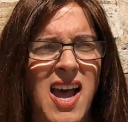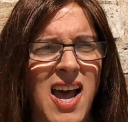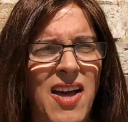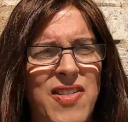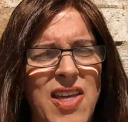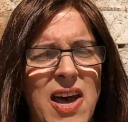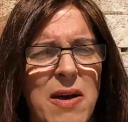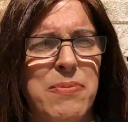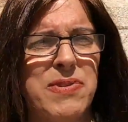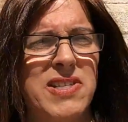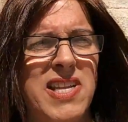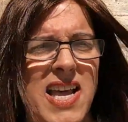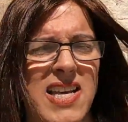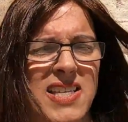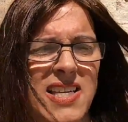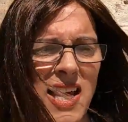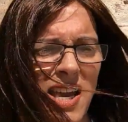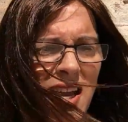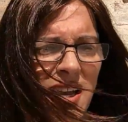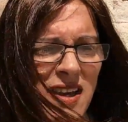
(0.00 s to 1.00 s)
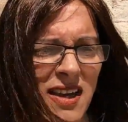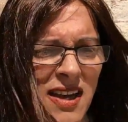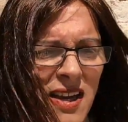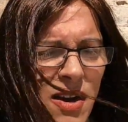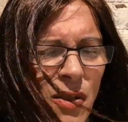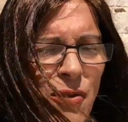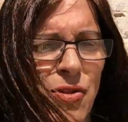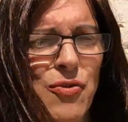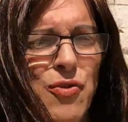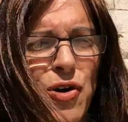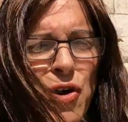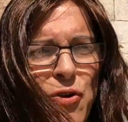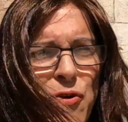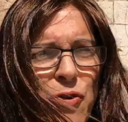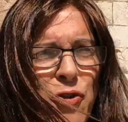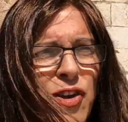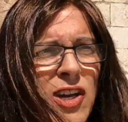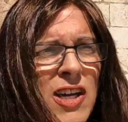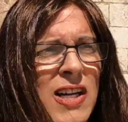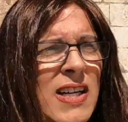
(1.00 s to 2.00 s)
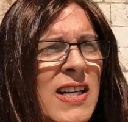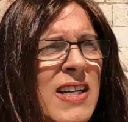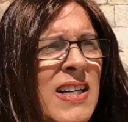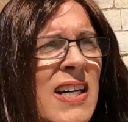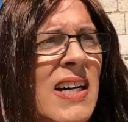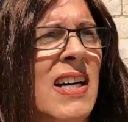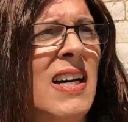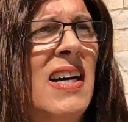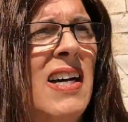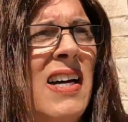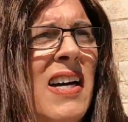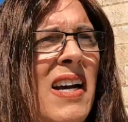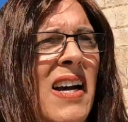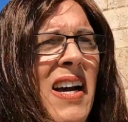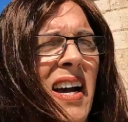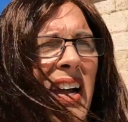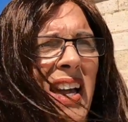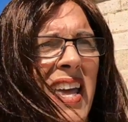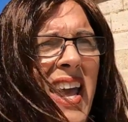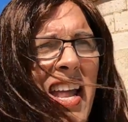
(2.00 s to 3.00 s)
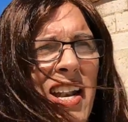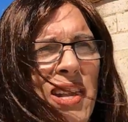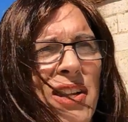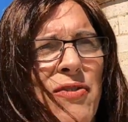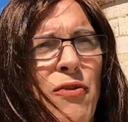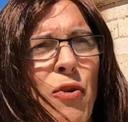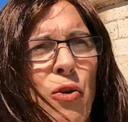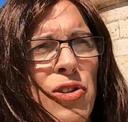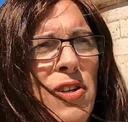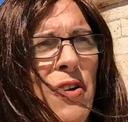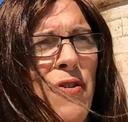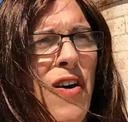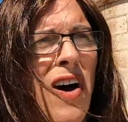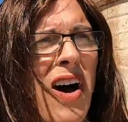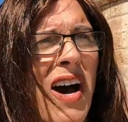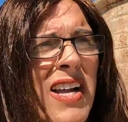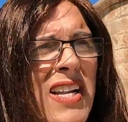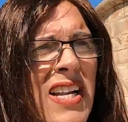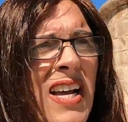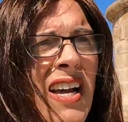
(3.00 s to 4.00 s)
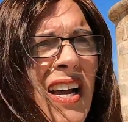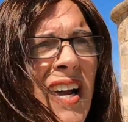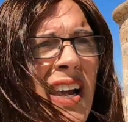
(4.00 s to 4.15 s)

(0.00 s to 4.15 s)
And the upstairs here on the roof, Again, it's fortified,